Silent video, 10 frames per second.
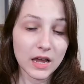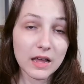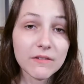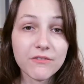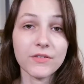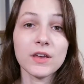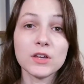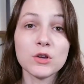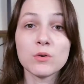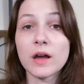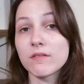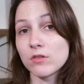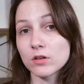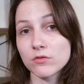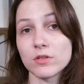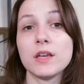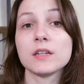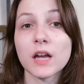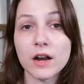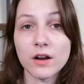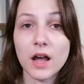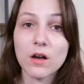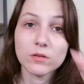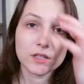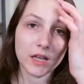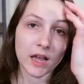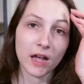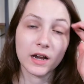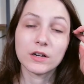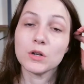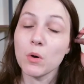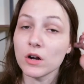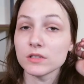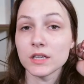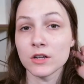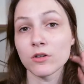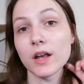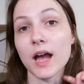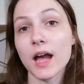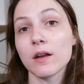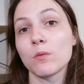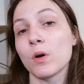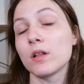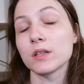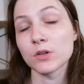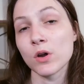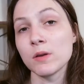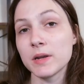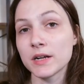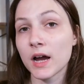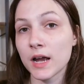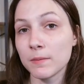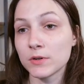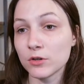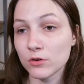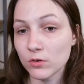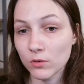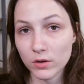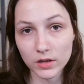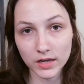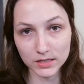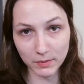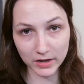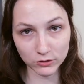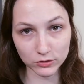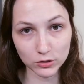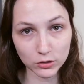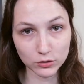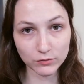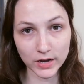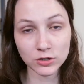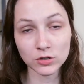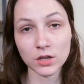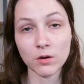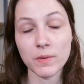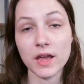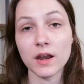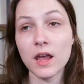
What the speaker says: If you have looked through the entire house and you aren't seeing your cat, well, it's going to be time to expand your search range a little bit